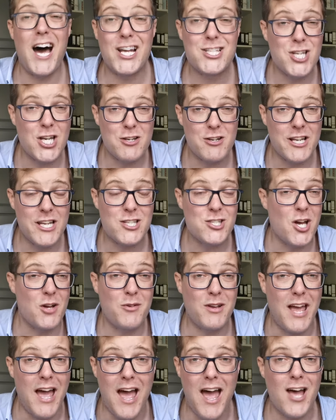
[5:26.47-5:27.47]
I genuinely
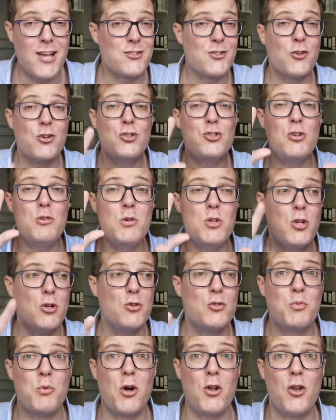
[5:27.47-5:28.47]
don't care. As long as you
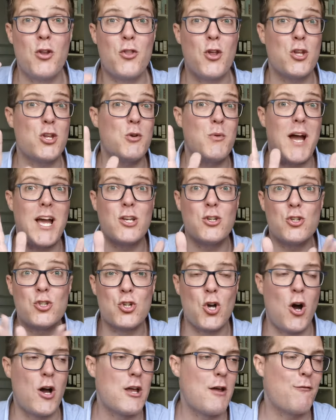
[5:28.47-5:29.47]
use one that you
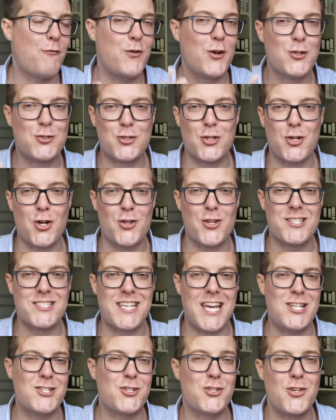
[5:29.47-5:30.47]
enjoy, it feels good on the
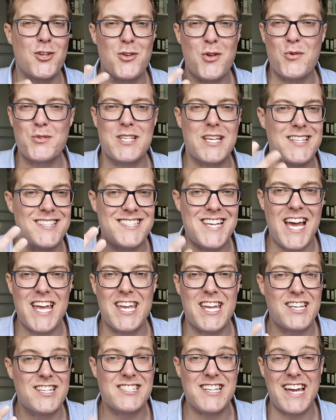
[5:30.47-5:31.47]
skin, so you use it
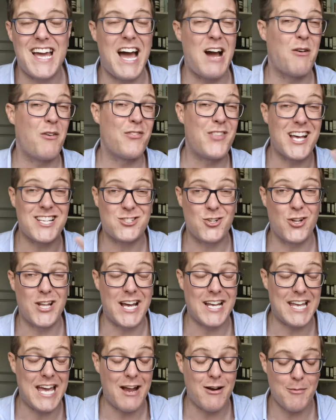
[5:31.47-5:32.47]
day in, day out. That's
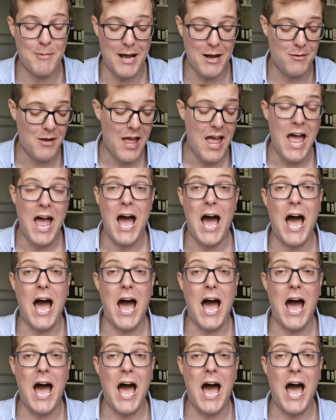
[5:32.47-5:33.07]
all I care about.